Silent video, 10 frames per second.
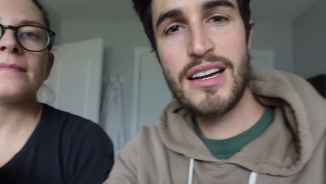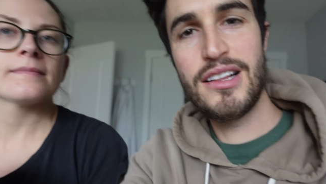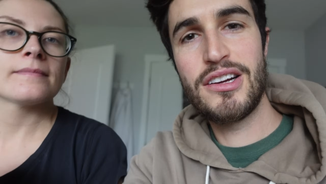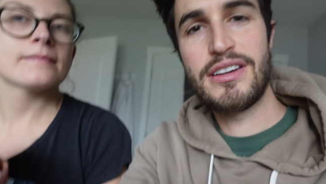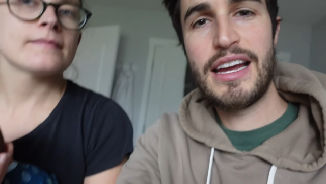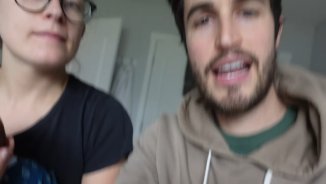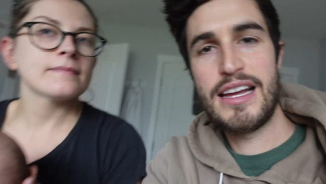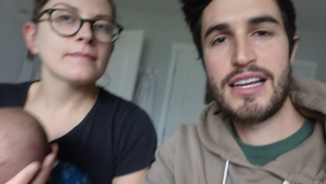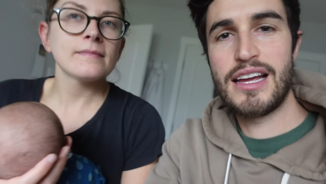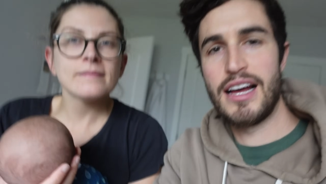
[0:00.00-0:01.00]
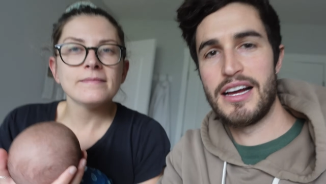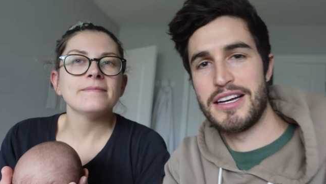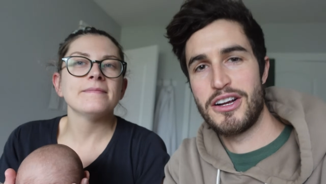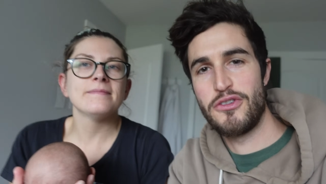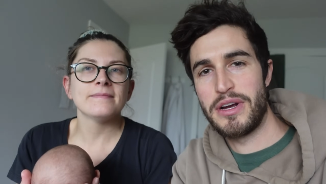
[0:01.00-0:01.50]
Speaker 1: Hello gang,
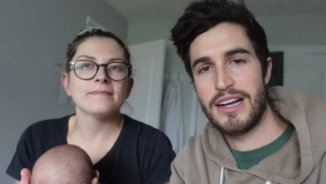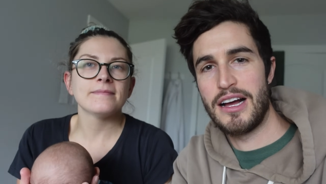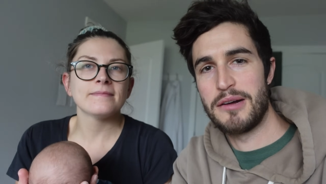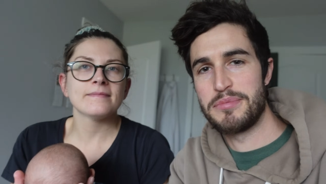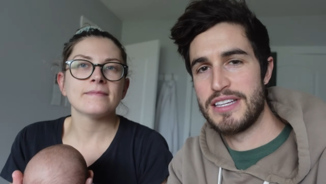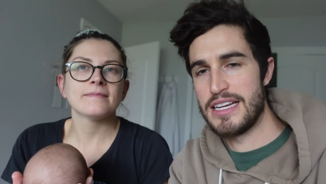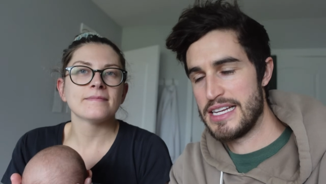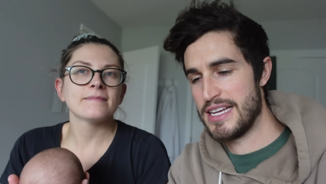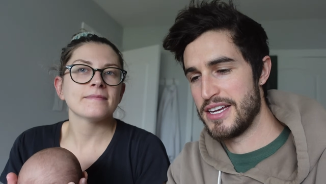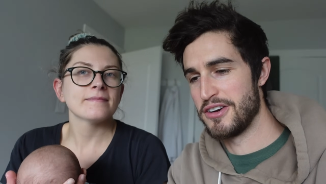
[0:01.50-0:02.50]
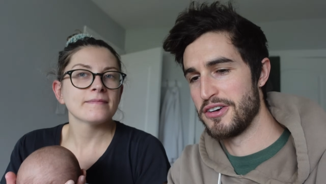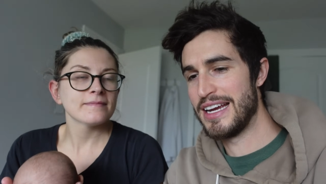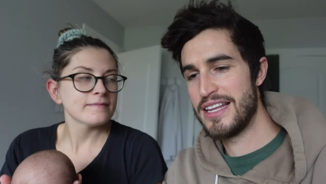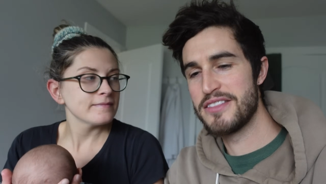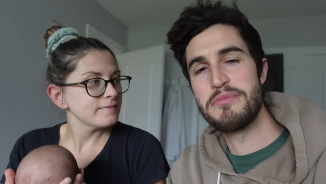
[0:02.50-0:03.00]
quick update here.
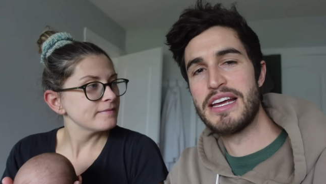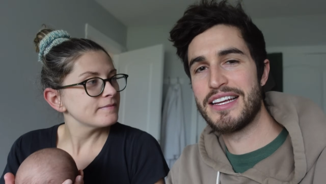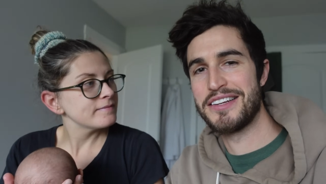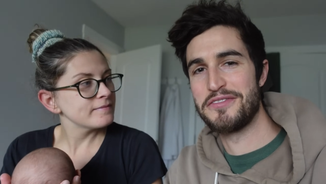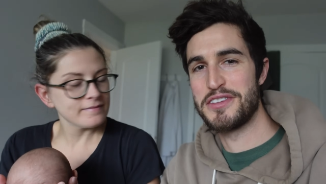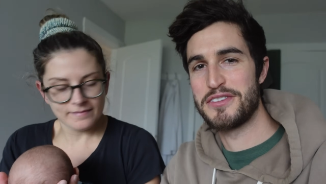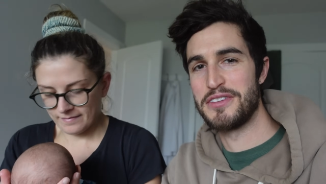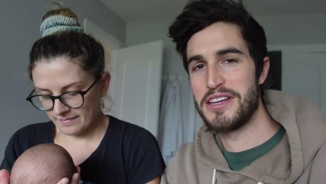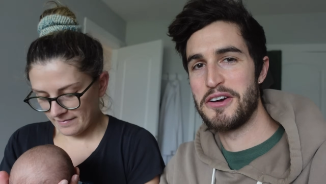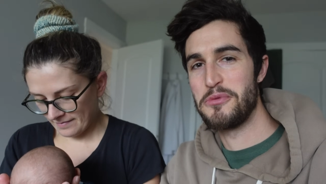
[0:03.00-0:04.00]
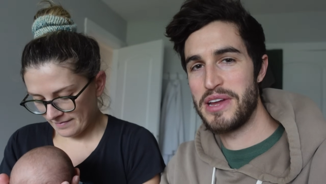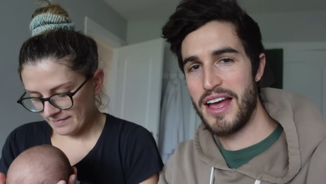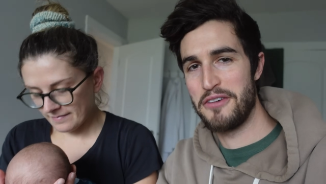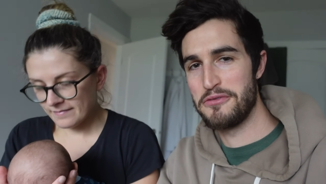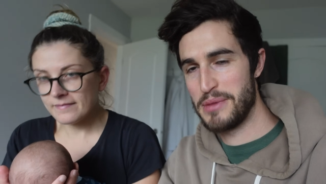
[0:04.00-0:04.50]
In the making of this video, we
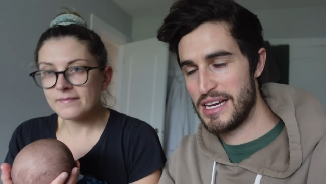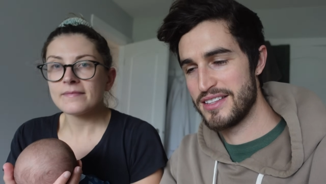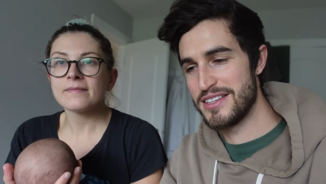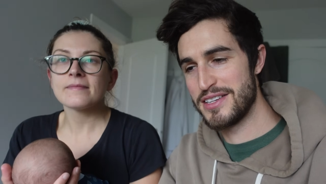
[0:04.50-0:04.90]
have made the